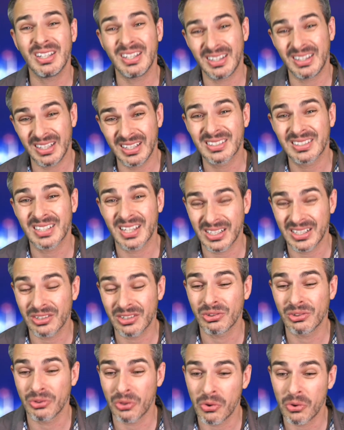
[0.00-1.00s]
It is kind of
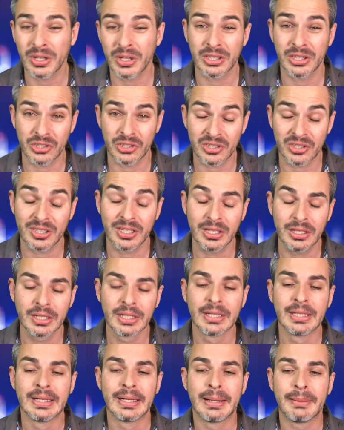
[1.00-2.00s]
long and nerdy,
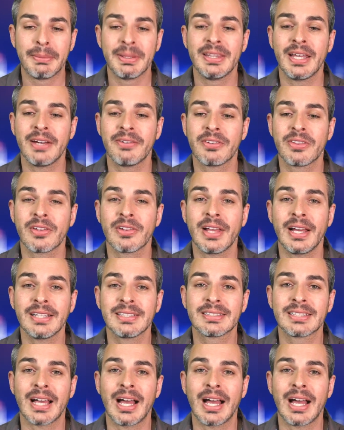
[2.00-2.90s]
but nevertheless,